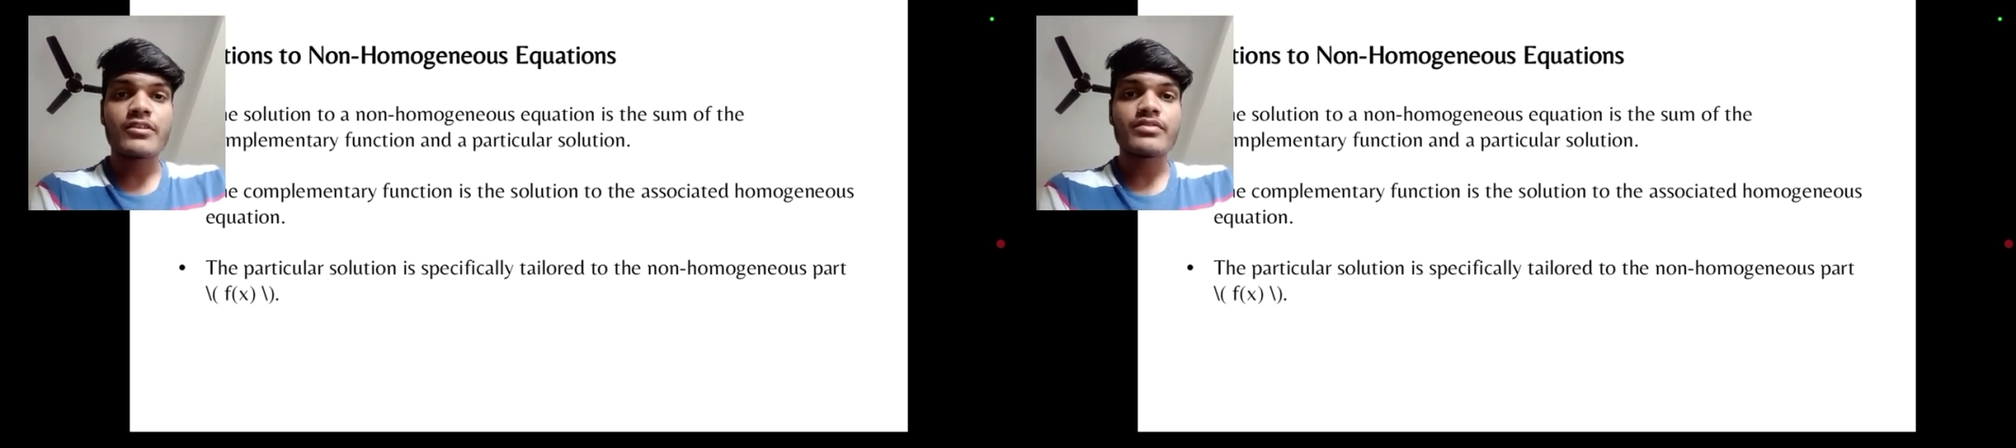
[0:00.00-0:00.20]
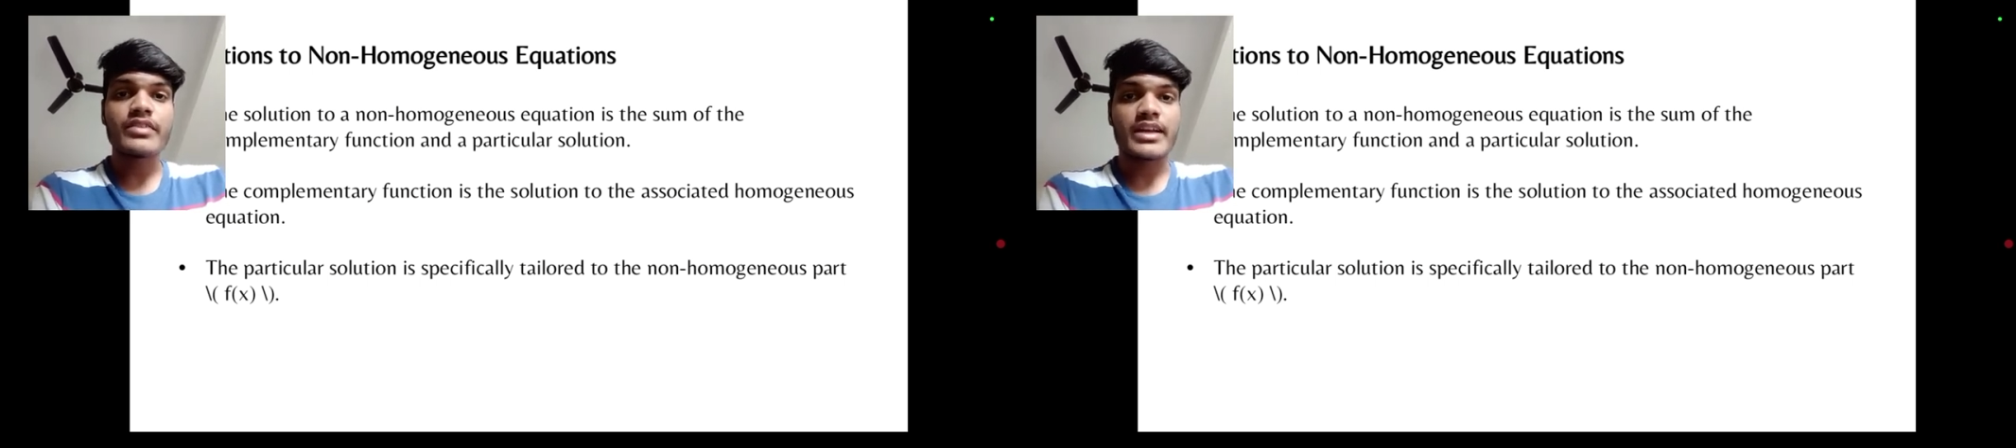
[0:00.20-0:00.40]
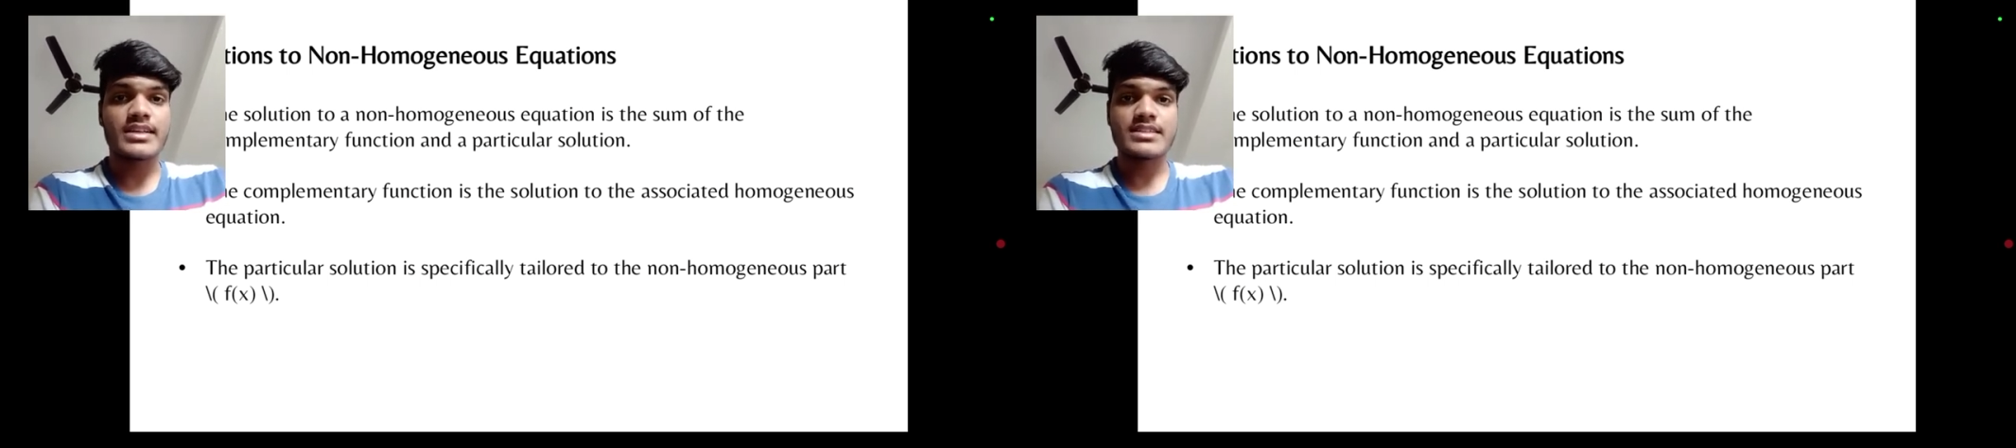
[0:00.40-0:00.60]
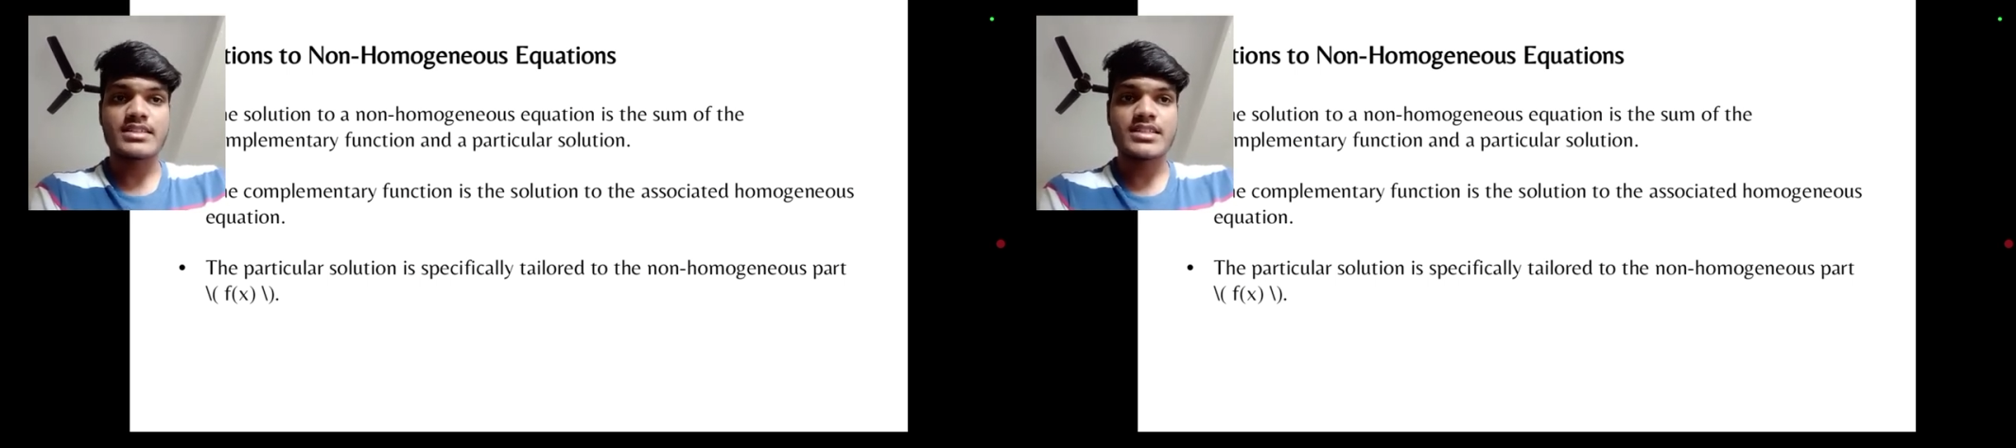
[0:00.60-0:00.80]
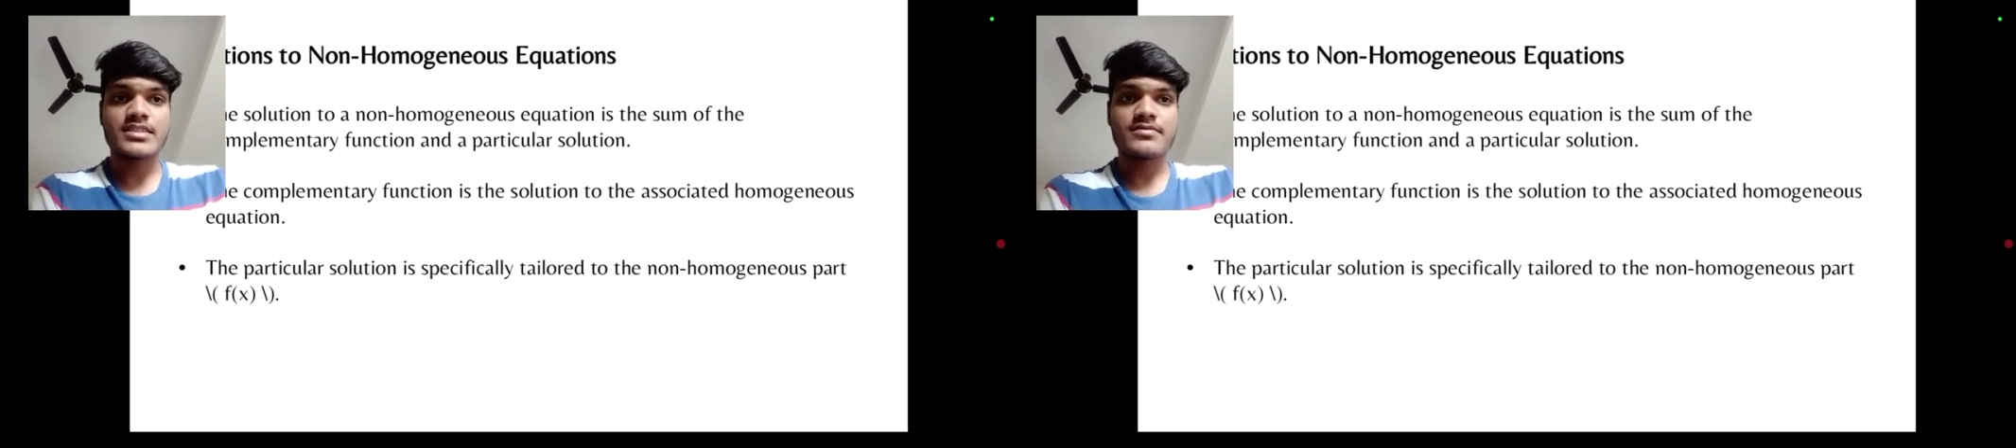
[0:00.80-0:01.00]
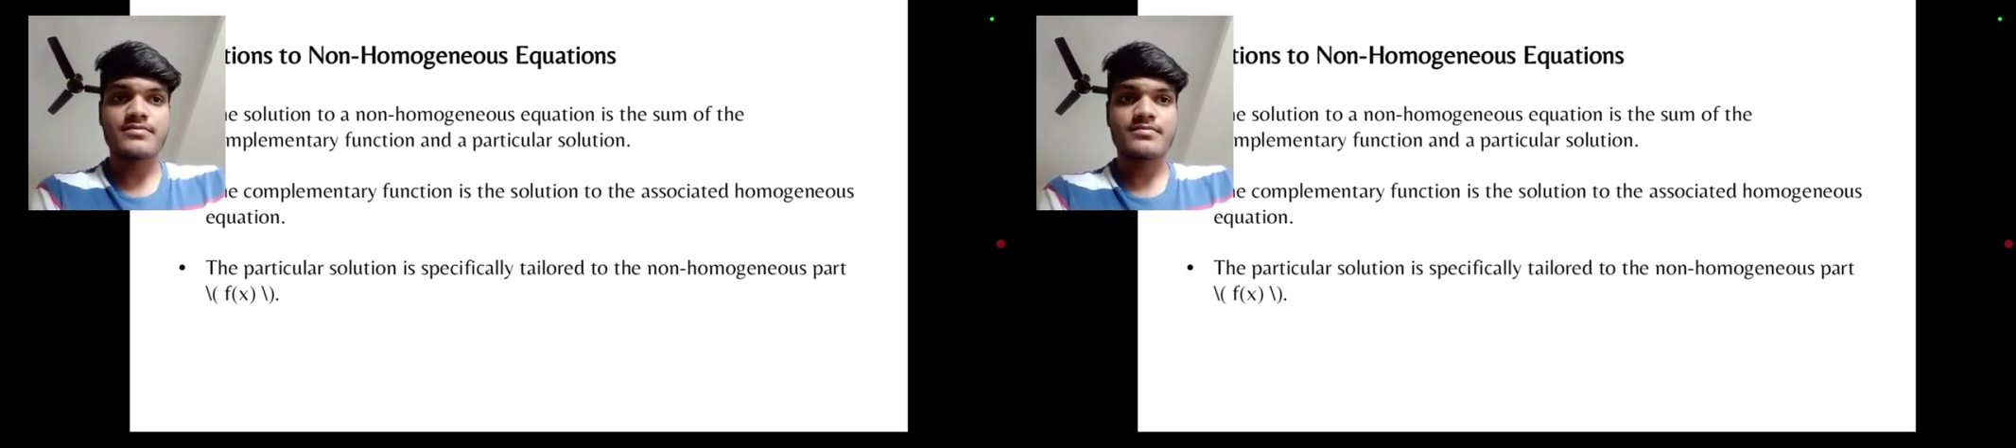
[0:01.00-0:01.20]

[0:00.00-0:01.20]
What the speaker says: of x.